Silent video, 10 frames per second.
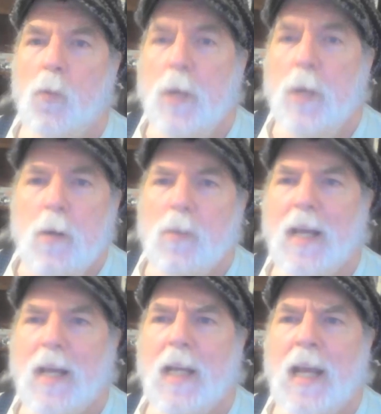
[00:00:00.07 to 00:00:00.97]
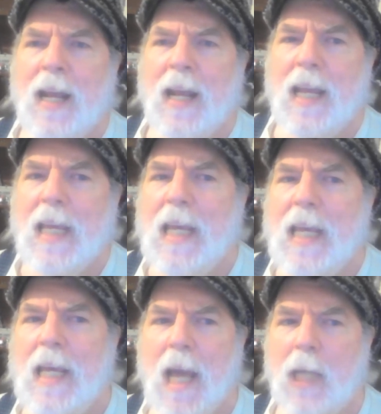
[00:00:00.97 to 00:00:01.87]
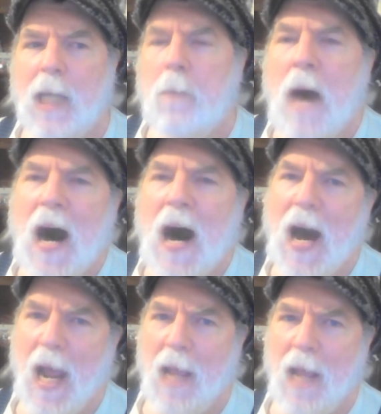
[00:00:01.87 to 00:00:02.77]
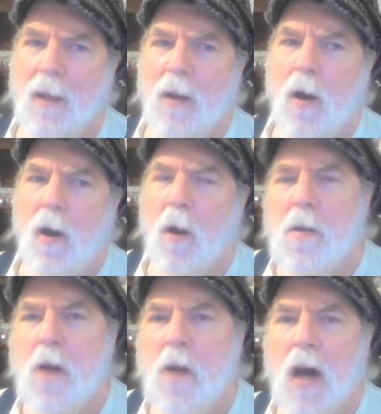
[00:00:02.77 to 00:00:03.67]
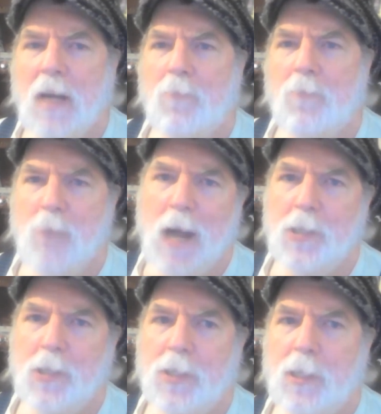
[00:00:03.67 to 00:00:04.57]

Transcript: know that e and pi are not rational.